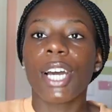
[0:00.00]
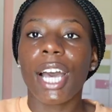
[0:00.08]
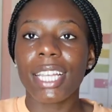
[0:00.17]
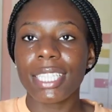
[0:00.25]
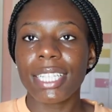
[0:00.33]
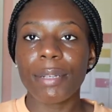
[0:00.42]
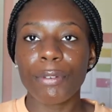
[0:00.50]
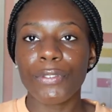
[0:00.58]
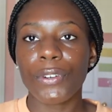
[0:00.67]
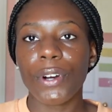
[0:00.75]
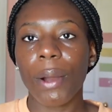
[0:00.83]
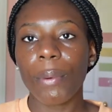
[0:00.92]
As I said
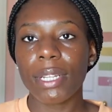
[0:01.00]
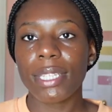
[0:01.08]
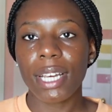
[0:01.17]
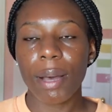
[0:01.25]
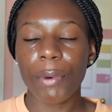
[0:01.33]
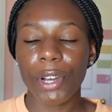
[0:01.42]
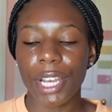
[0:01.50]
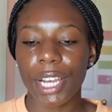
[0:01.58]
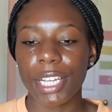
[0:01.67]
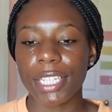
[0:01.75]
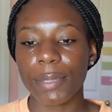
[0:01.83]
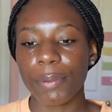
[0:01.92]
before, I wanted to come on here
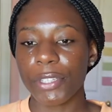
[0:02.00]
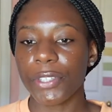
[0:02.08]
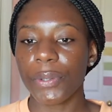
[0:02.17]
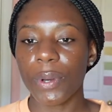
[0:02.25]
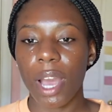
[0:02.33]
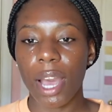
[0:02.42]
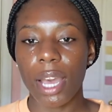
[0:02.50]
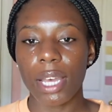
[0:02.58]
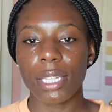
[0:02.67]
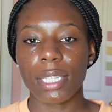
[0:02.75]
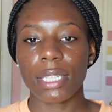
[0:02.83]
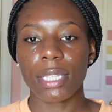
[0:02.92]
and speak to you
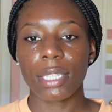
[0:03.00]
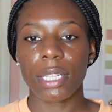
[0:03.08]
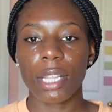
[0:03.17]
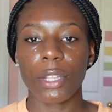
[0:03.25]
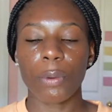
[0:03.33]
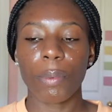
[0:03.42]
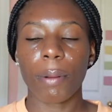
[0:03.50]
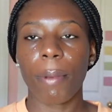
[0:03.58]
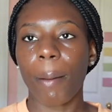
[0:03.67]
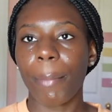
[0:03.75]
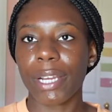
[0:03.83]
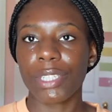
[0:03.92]
guys a little bit
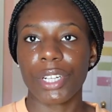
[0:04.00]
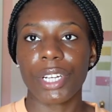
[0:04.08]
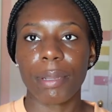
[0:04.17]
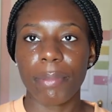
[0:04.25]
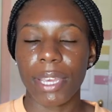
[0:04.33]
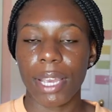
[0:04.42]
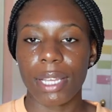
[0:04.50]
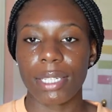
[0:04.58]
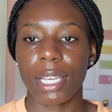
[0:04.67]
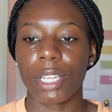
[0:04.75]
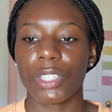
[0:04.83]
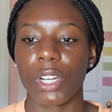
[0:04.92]
about my journey being at St.